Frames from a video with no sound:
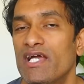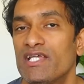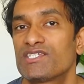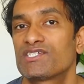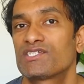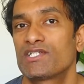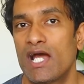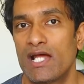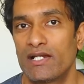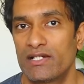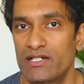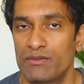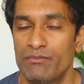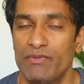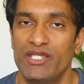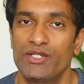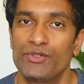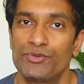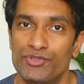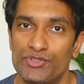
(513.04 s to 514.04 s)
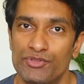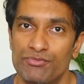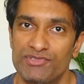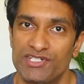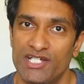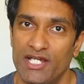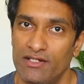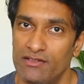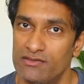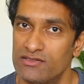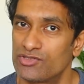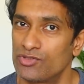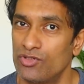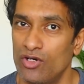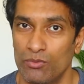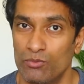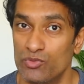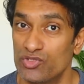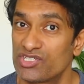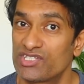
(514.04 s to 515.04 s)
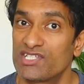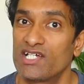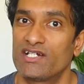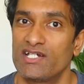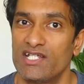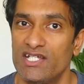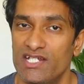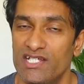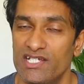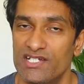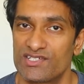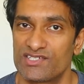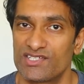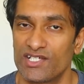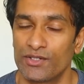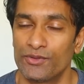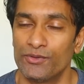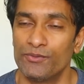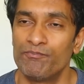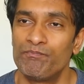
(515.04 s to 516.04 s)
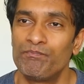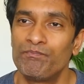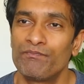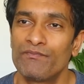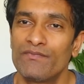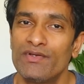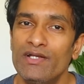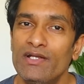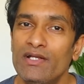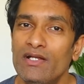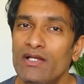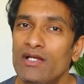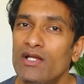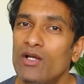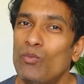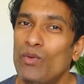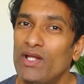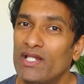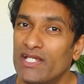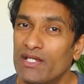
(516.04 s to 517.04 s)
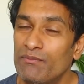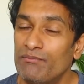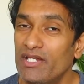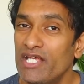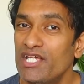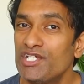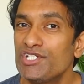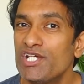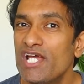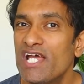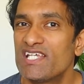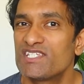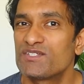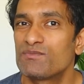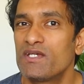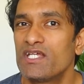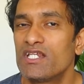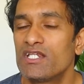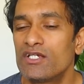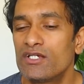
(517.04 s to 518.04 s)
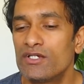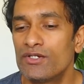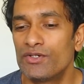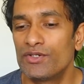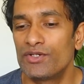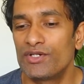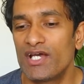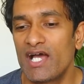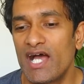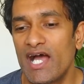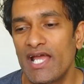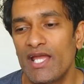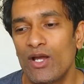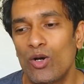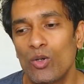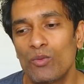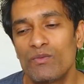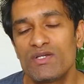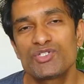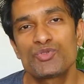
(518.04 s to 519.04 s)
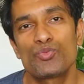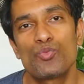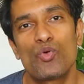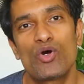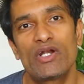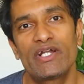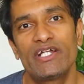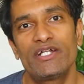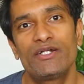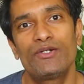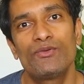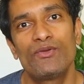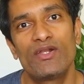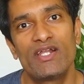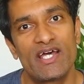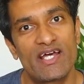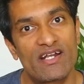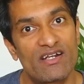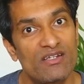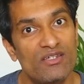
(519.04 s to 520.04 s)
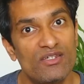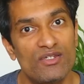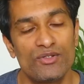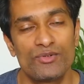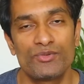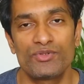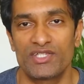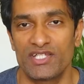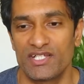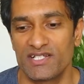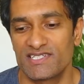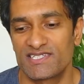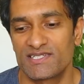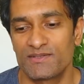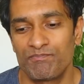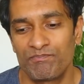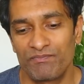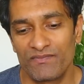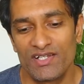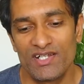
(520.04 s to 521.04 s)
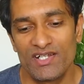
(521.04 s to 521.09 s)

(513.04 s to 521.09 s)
I started my YouTube channel, so almost 13 years ago. While Camtasia has been good, I always wanted to learn new things.